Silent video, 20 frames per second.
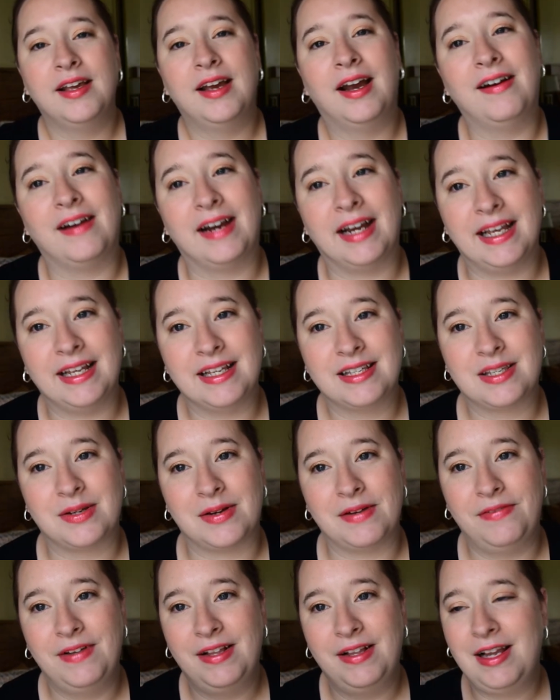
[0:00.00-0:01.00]
Alright, so
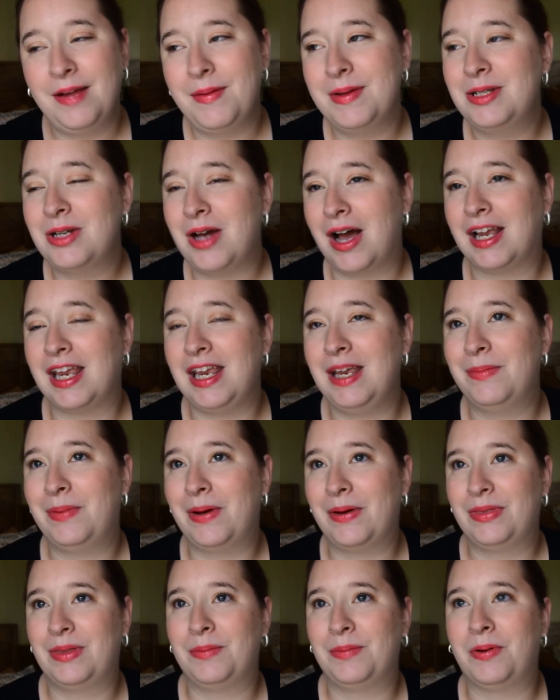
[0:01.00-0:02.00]
I feel like I've been talking
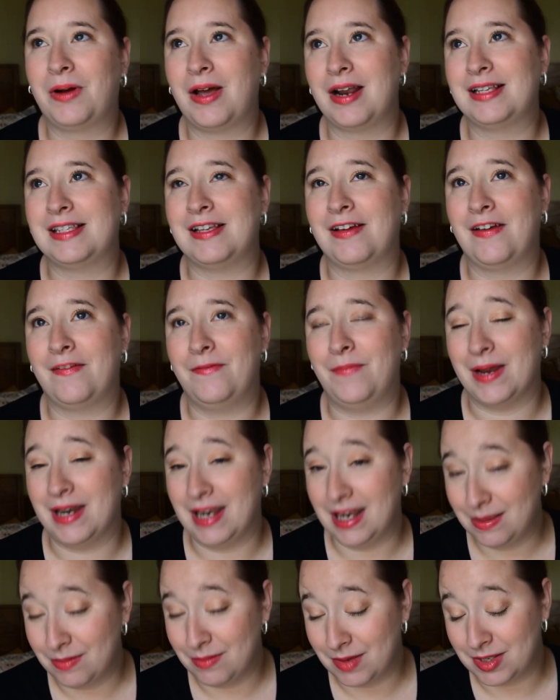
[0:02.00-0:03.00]
about the products that have been
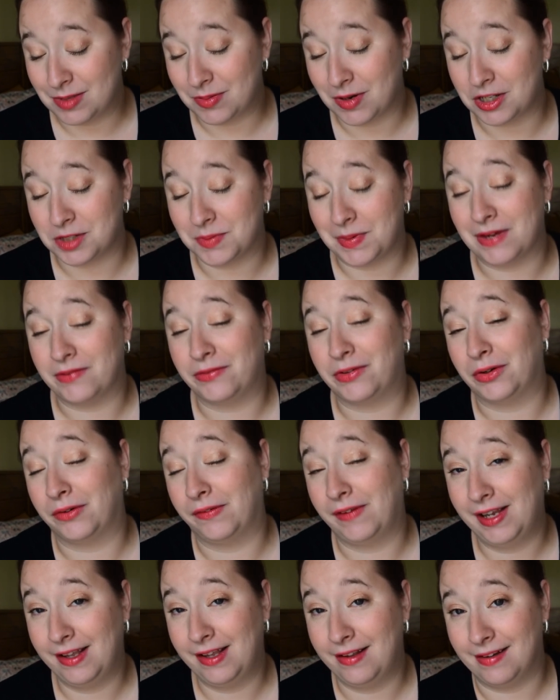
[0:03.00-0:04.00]
in this project pan for a
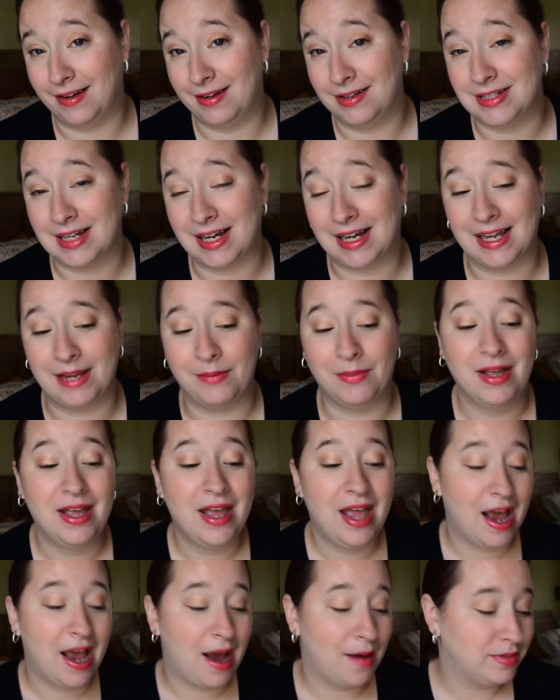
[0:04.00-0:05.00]
really long time.
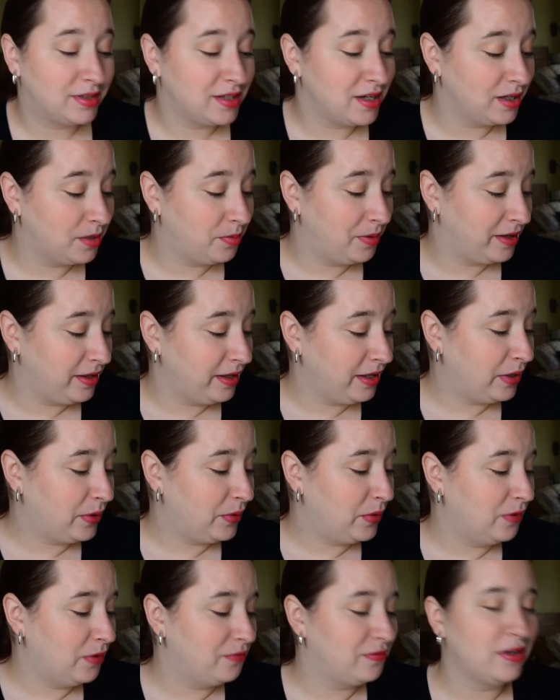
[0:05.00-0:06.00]
I'm just going to quickly
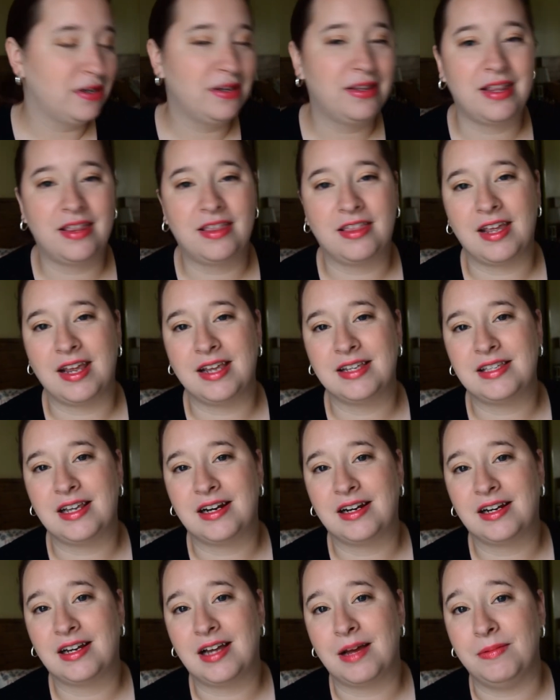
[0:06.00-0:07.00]
go over the things that
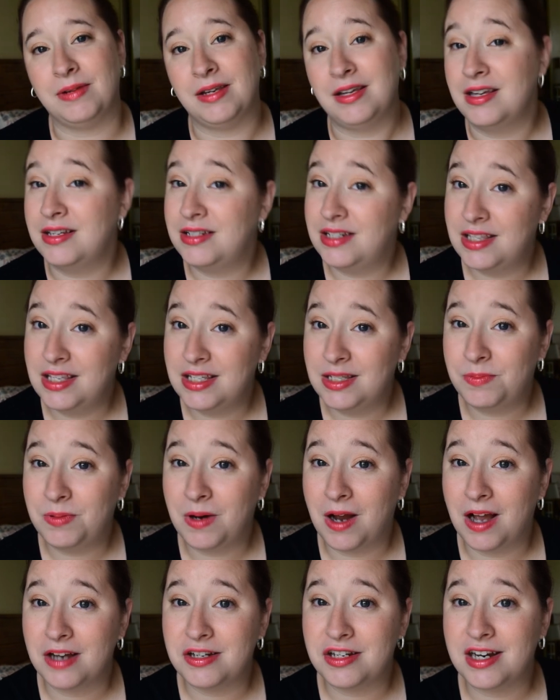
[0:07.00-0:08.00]
are coming into this
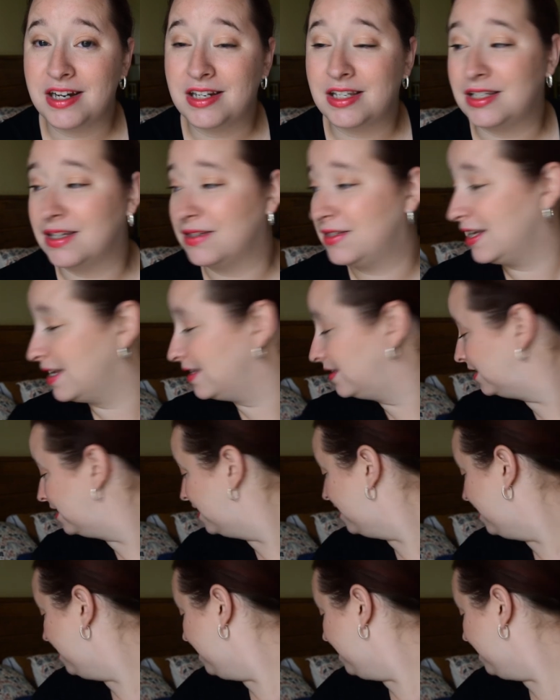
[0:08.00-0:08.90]
project. So since